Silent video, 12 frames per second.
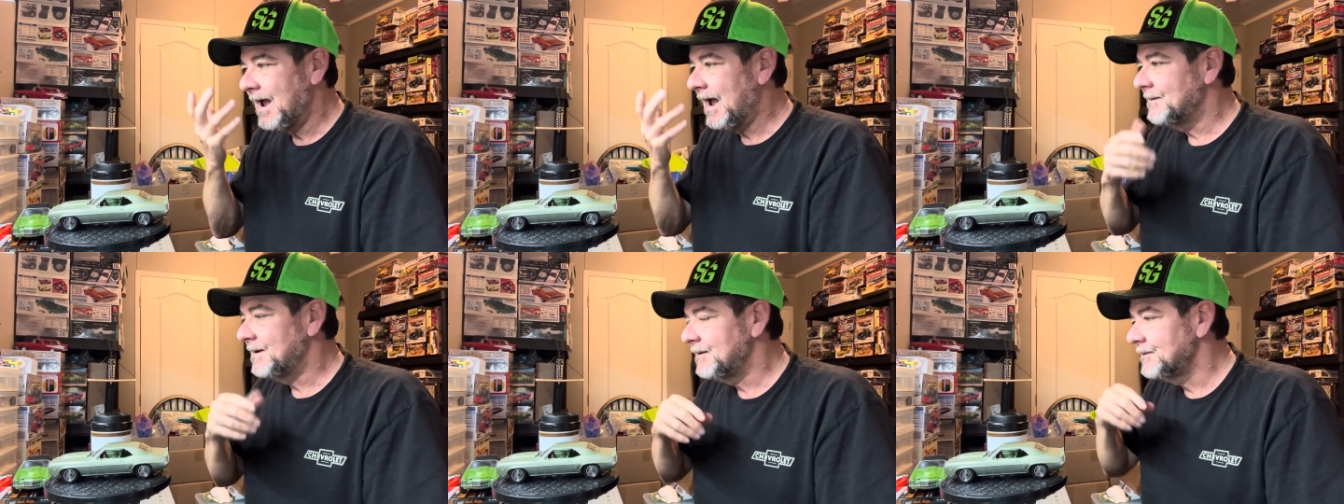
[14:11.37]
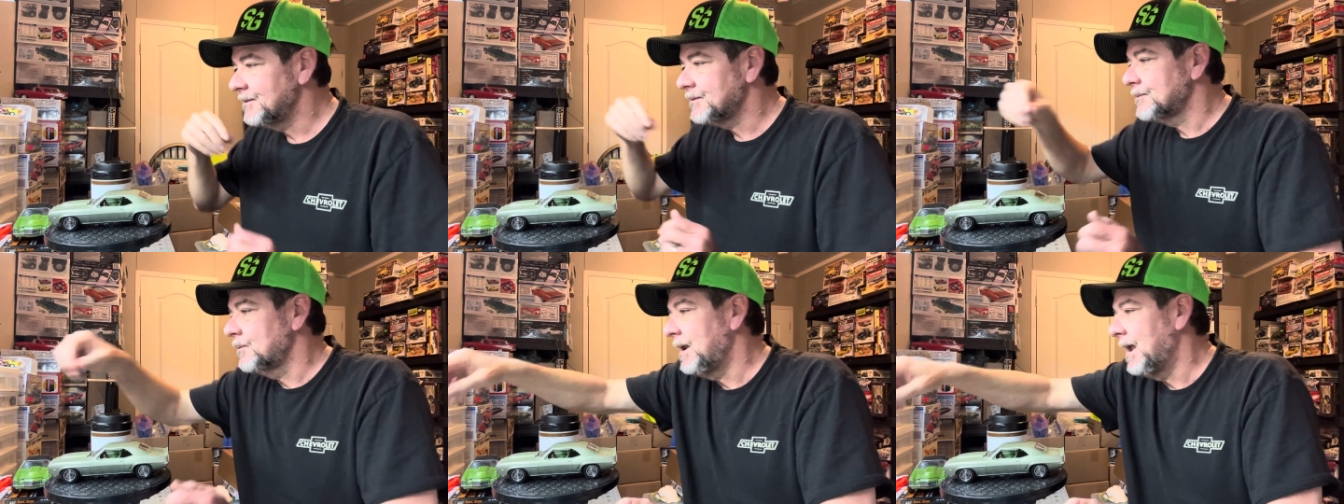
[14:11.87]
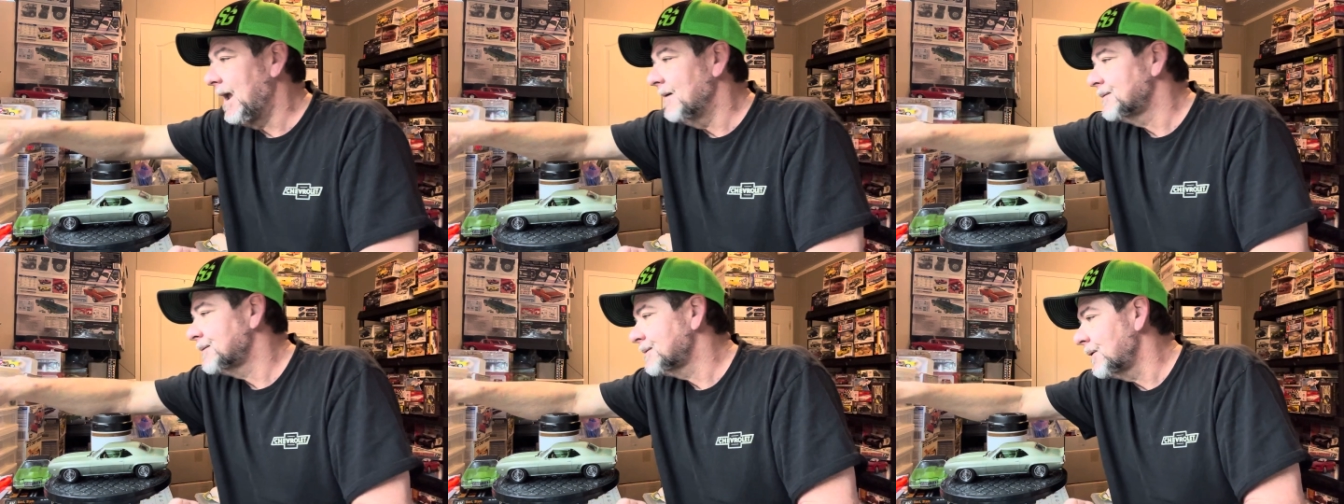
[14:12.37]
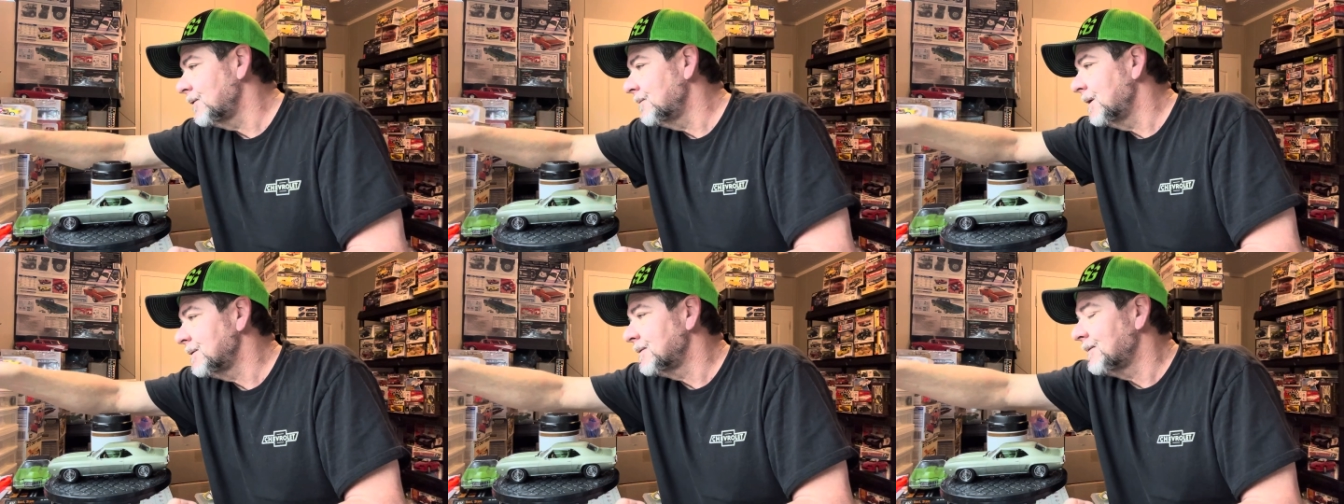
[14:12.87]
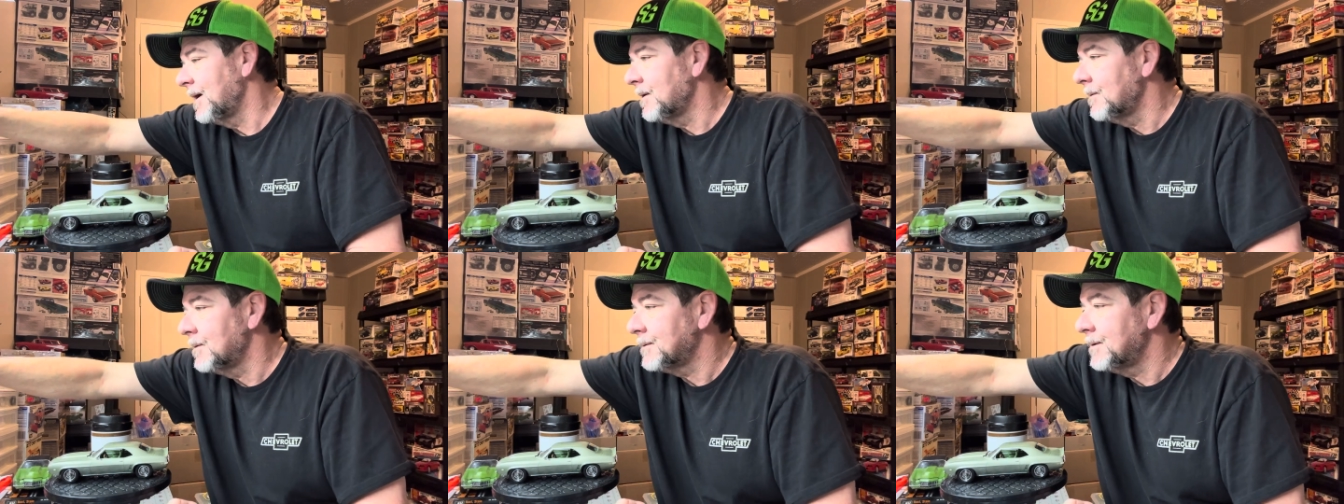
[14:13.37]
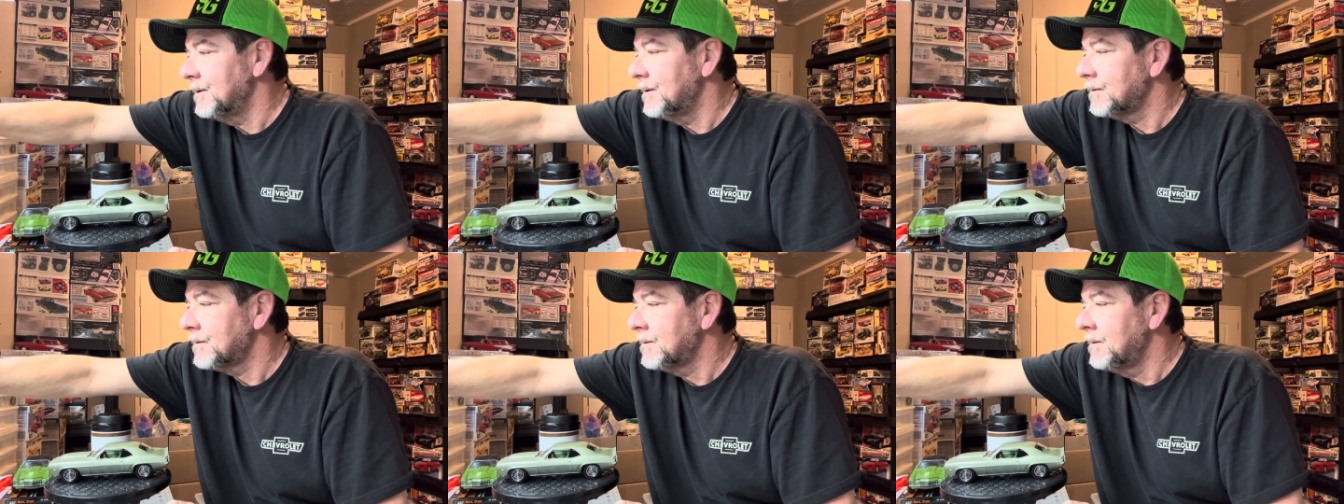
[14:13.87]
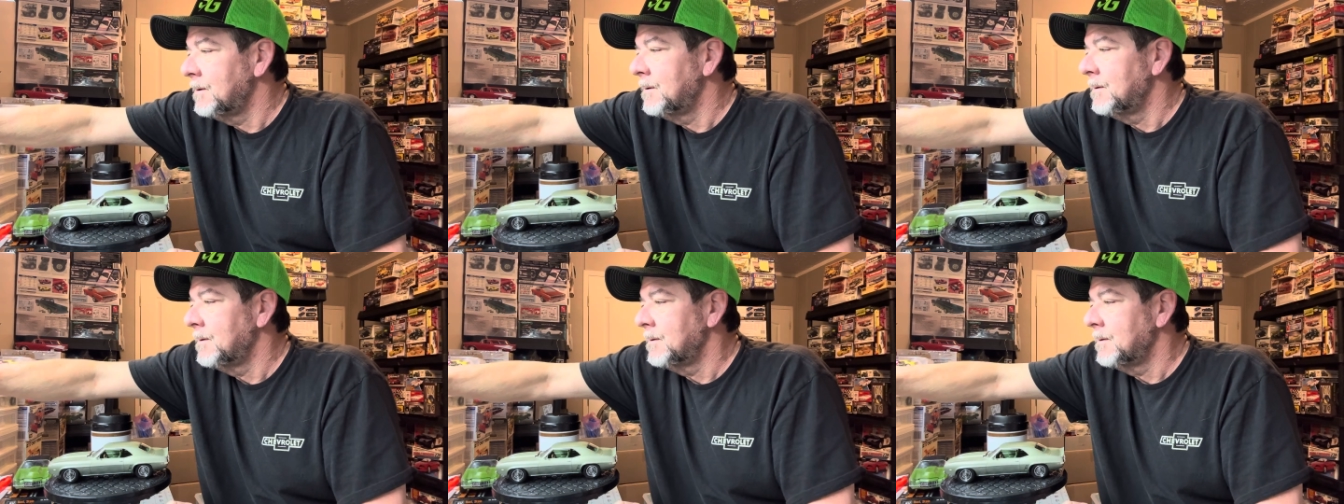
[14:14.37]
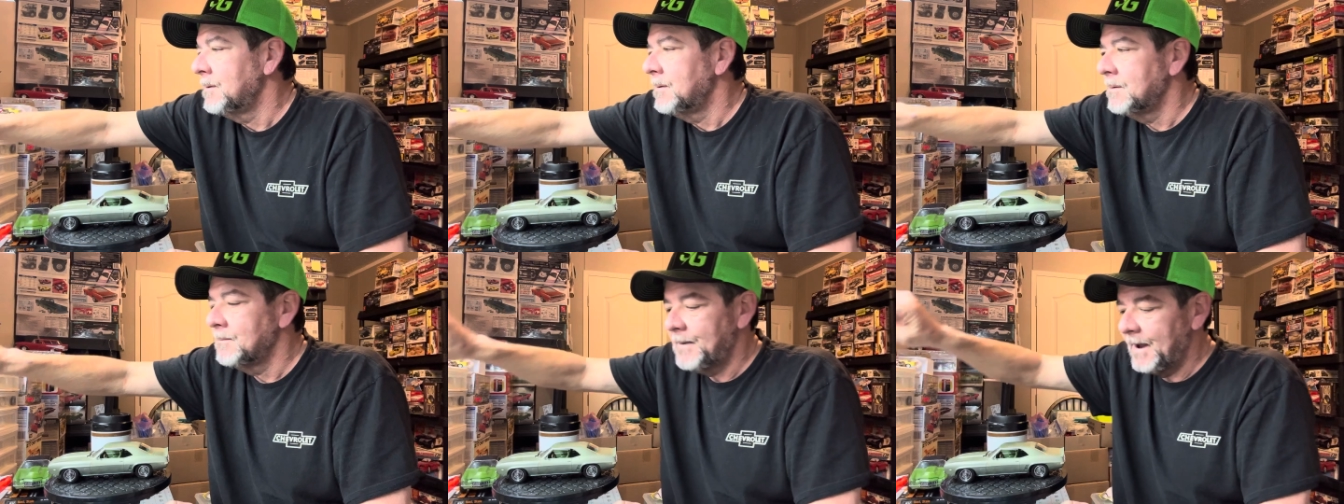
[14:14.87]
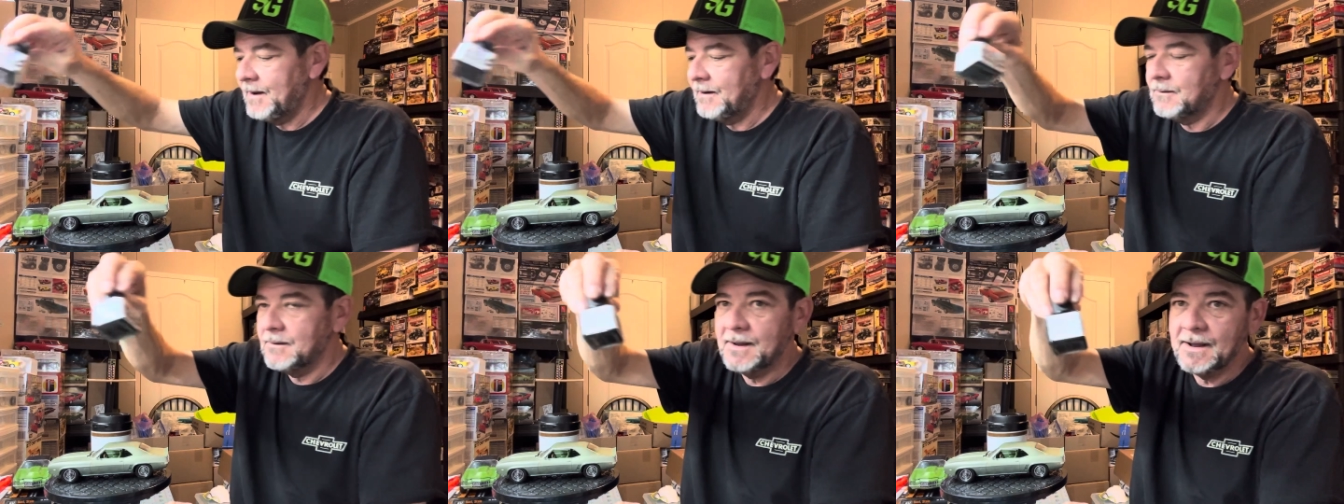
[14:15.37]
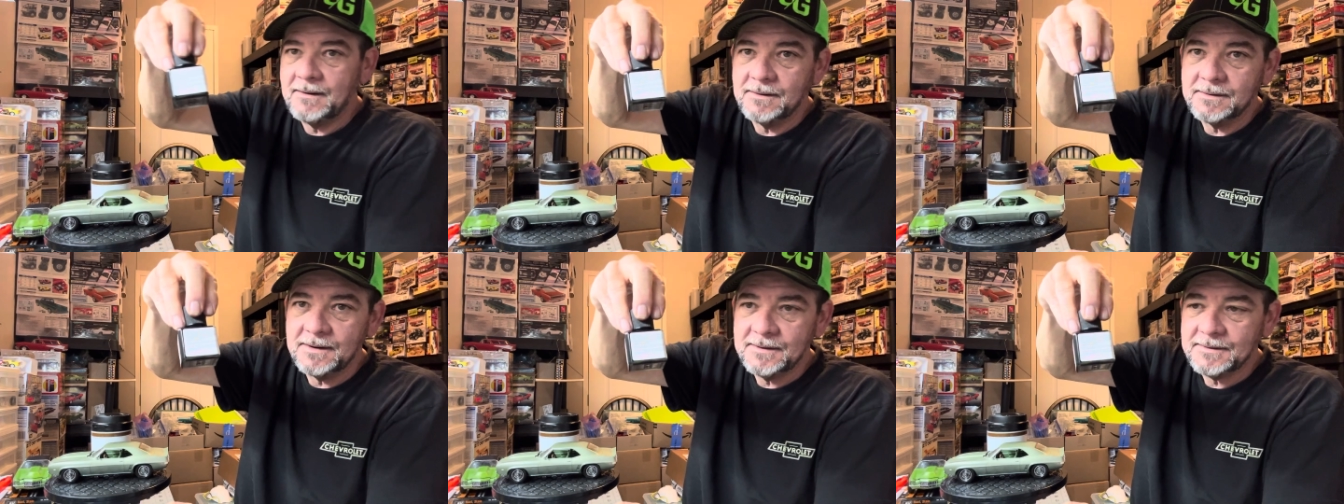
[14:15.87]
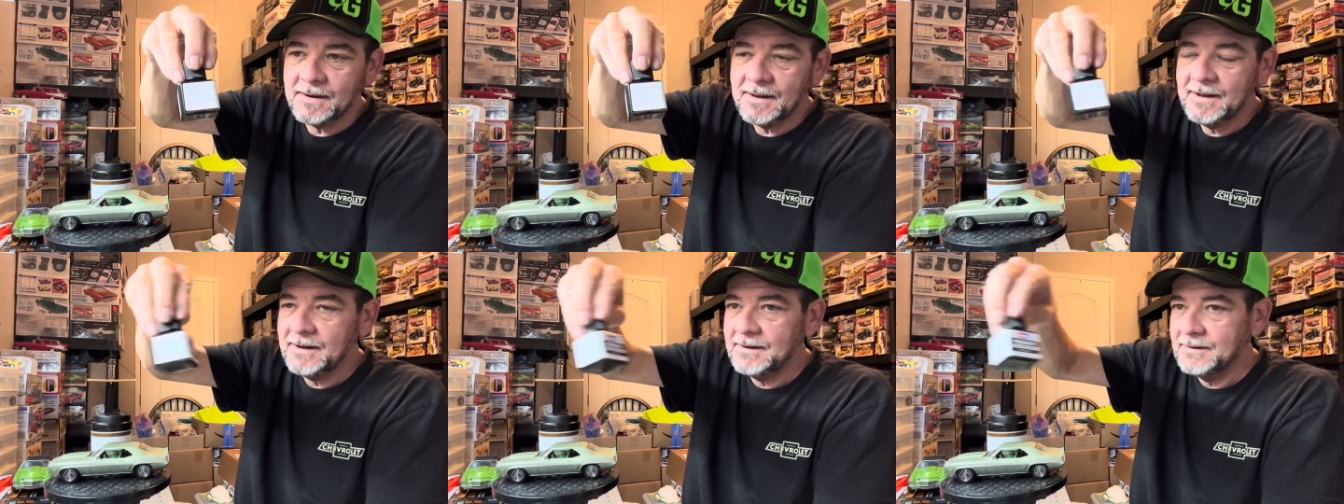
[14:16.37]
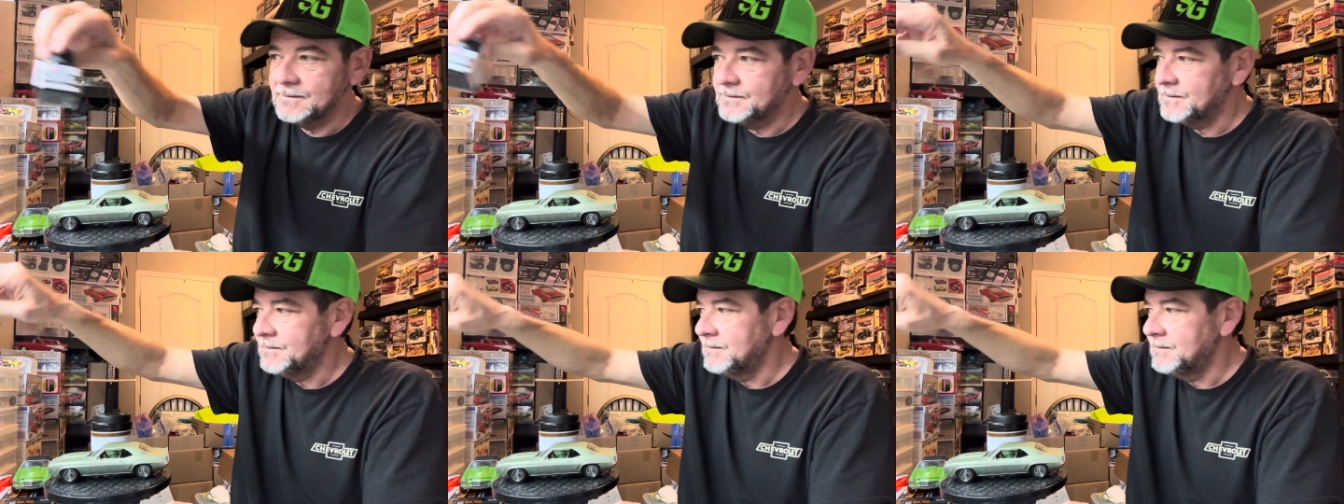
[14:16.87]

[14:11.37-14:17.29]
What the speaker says: I mean, we have so much available to us. Panel liner to get the lines.